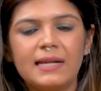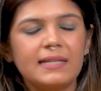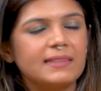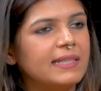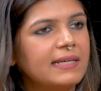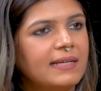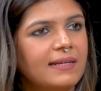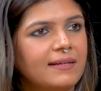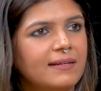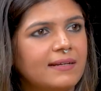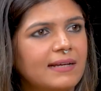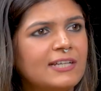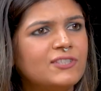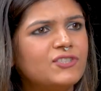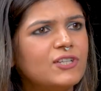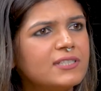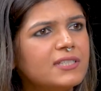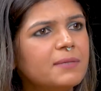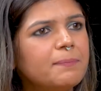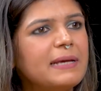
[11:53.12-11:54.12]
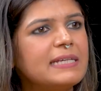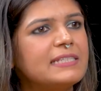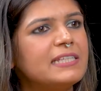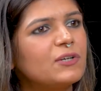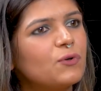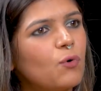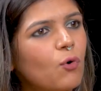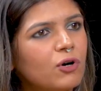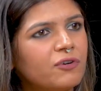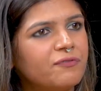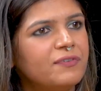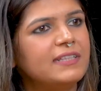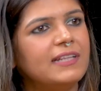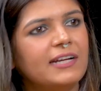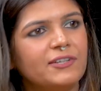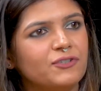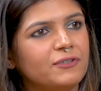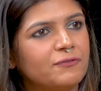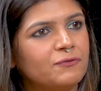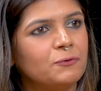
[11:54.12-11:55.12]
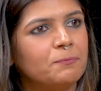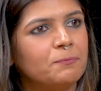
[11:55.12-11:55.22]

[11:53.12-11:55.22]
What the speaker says: Nothing. It's just the basic court fee that you have